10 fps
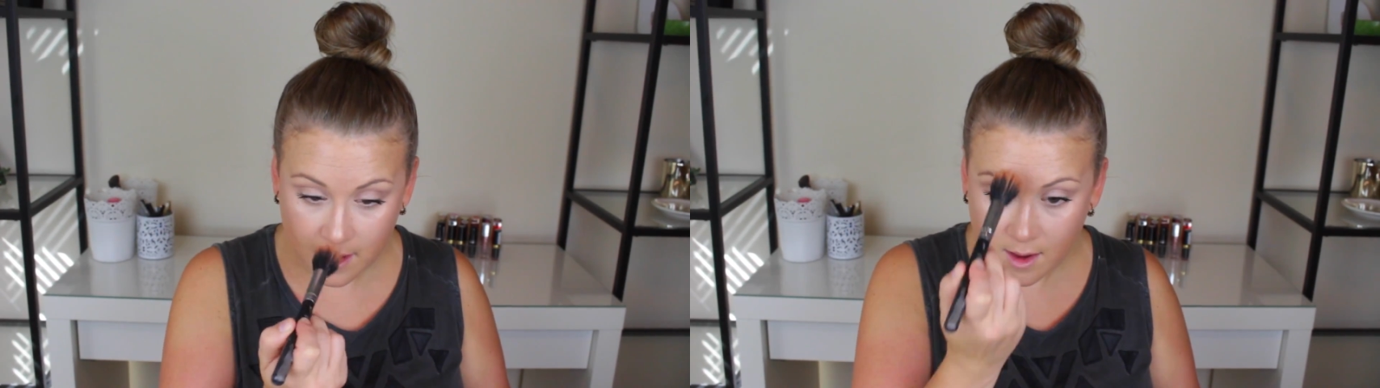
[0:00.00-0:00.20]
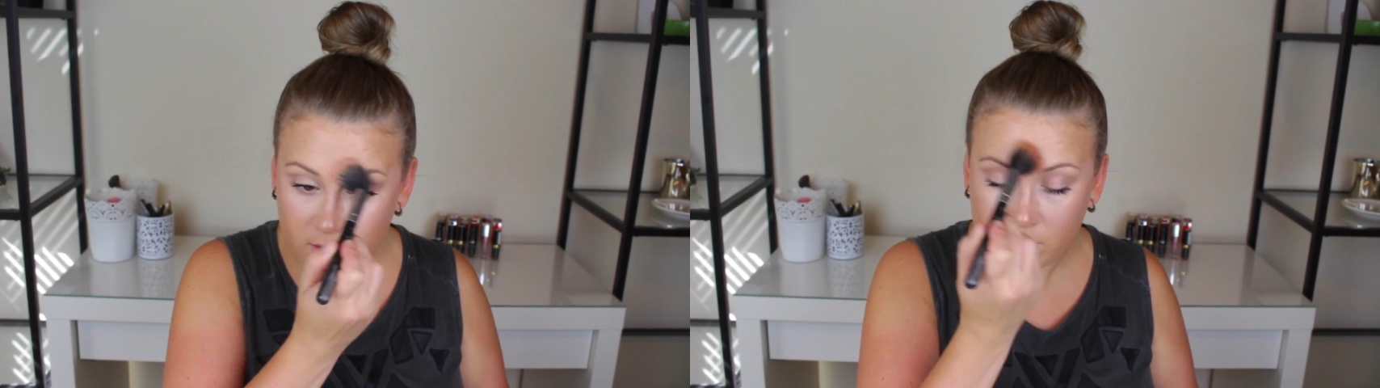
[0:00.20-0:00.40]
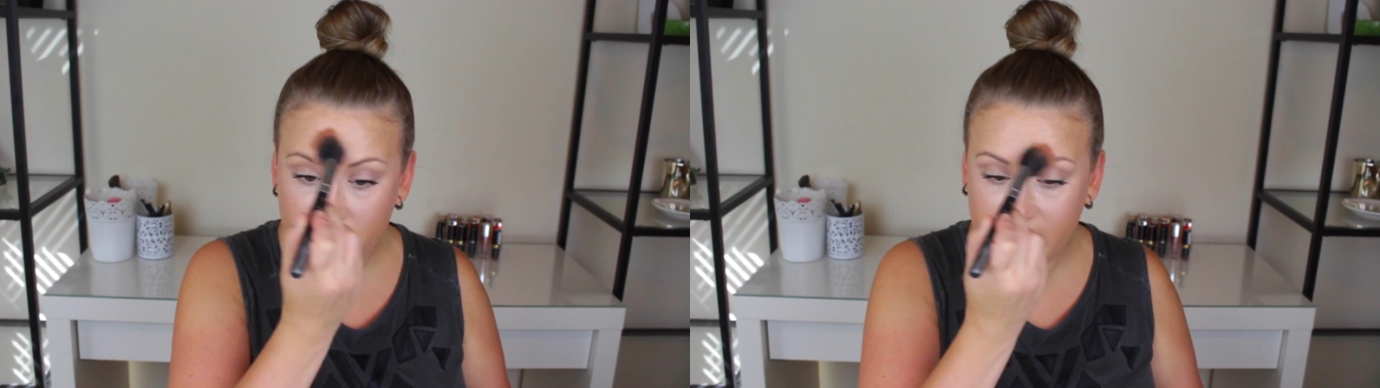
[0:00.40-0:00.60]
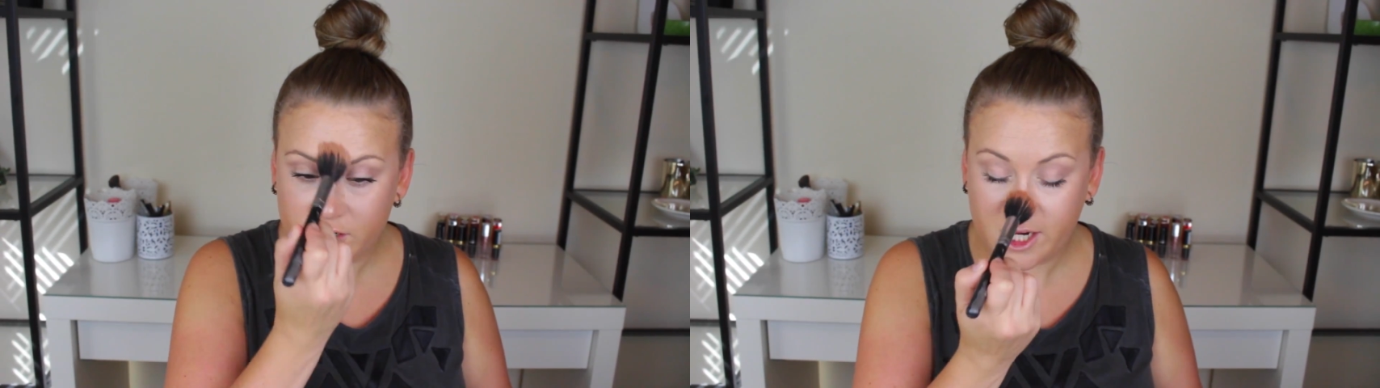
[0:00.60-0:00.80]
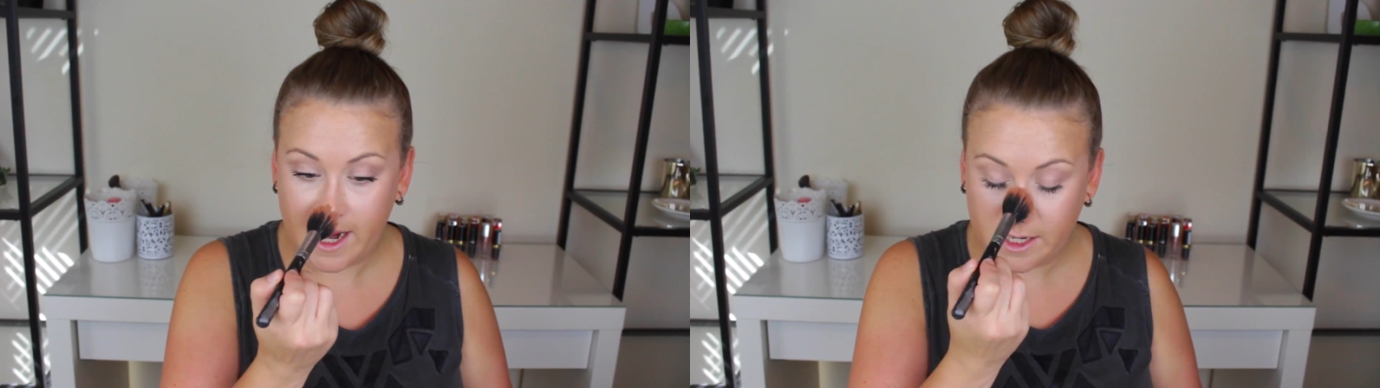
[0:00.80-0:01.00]
It really
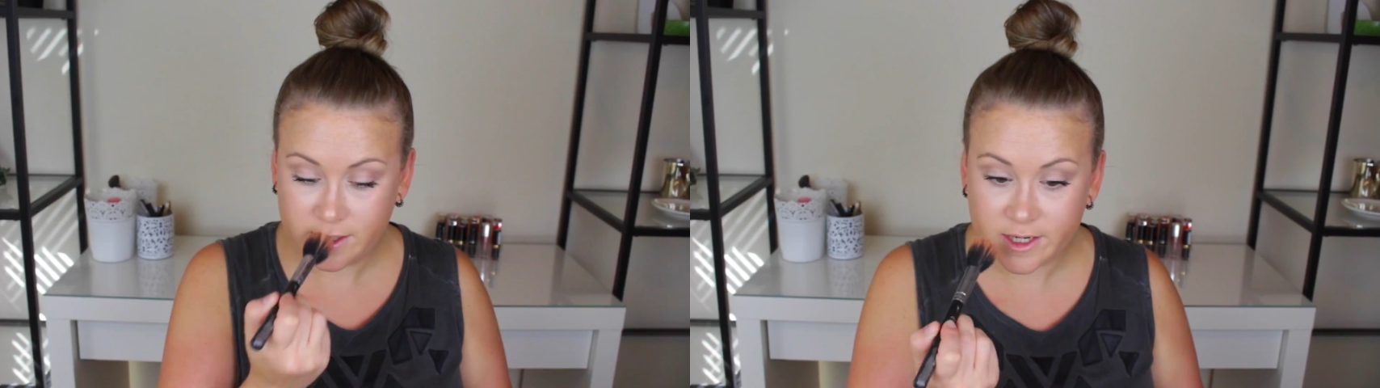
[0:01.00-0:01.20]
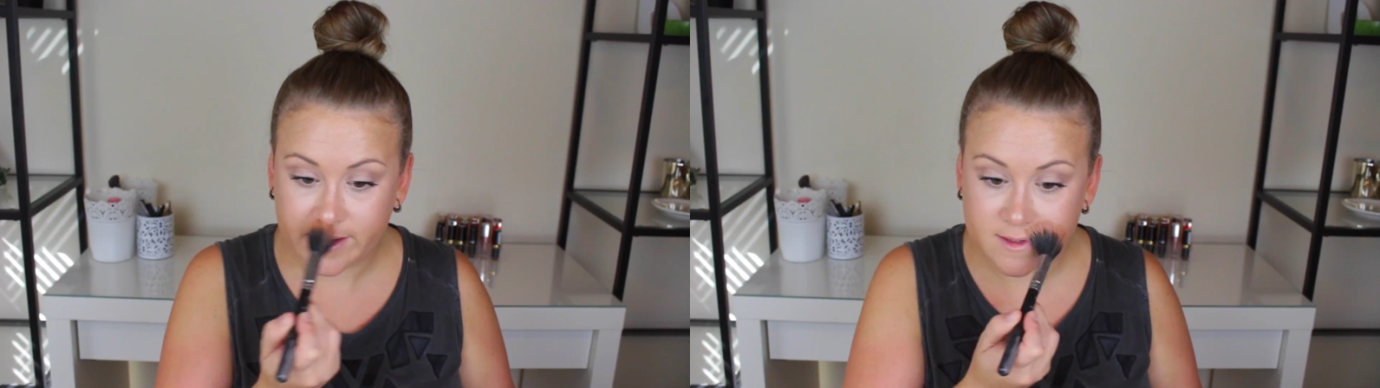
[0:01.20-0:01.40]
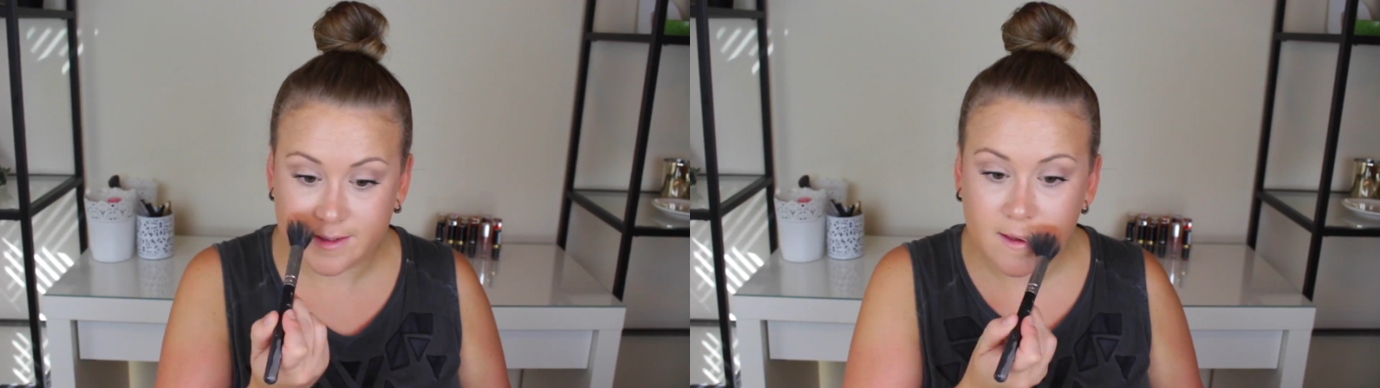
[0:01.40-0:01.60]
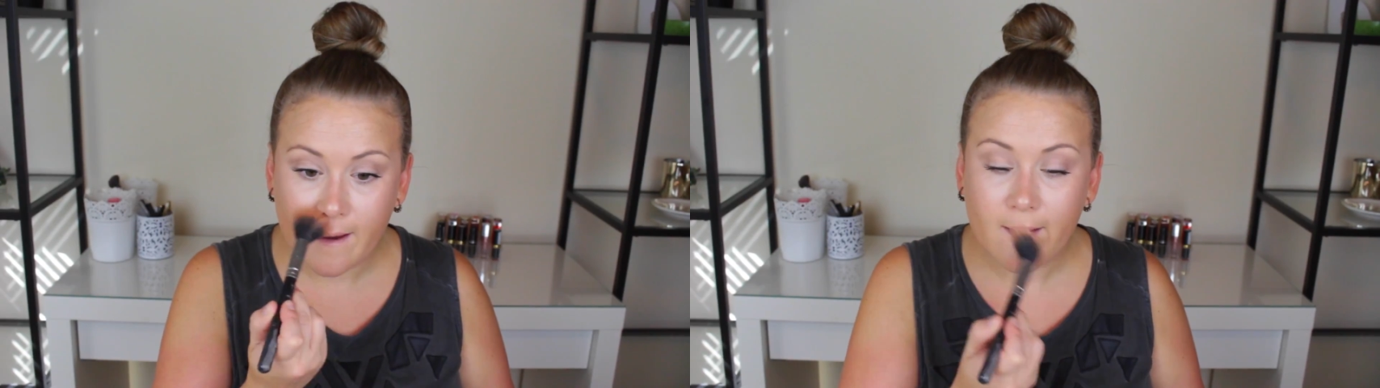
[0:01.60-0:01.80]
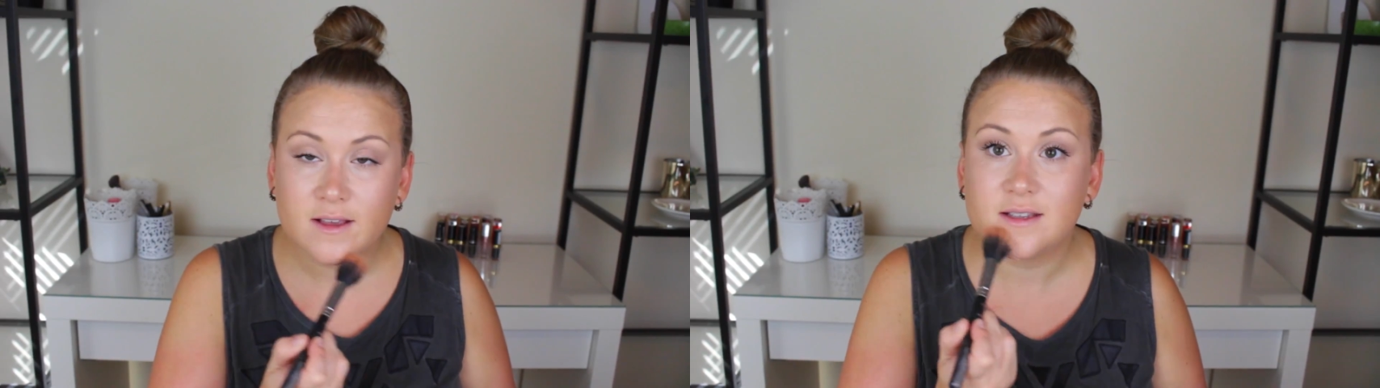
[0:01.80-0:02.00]
changes,
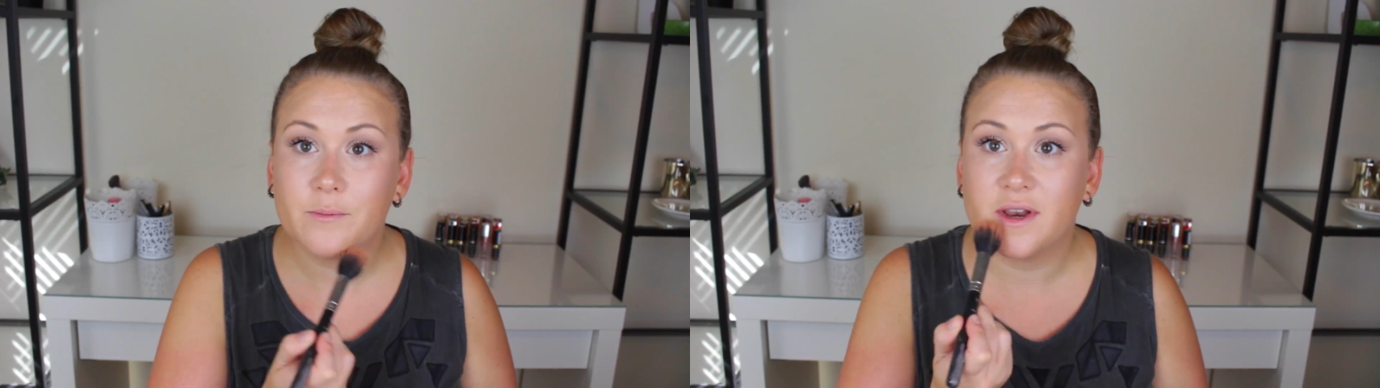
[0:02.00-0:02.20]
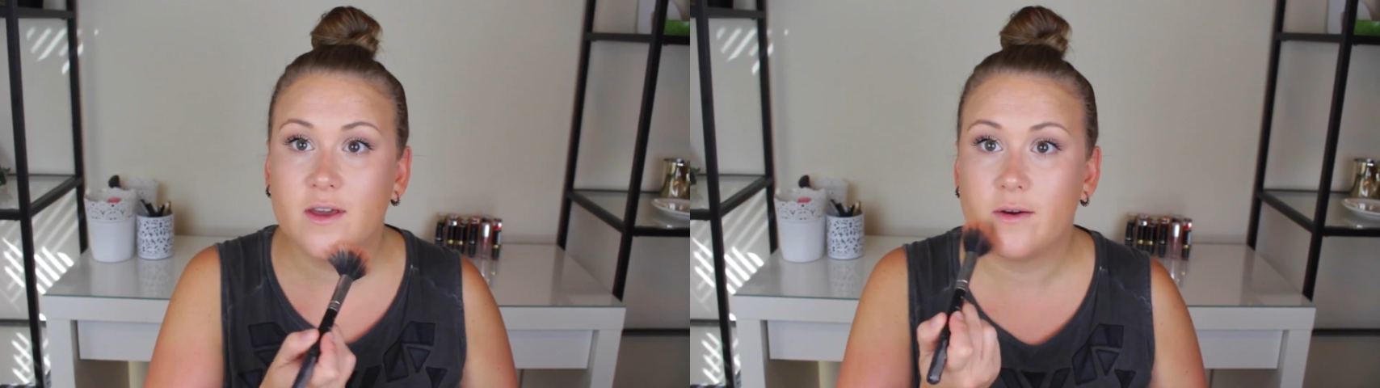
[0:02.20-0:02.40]
somebody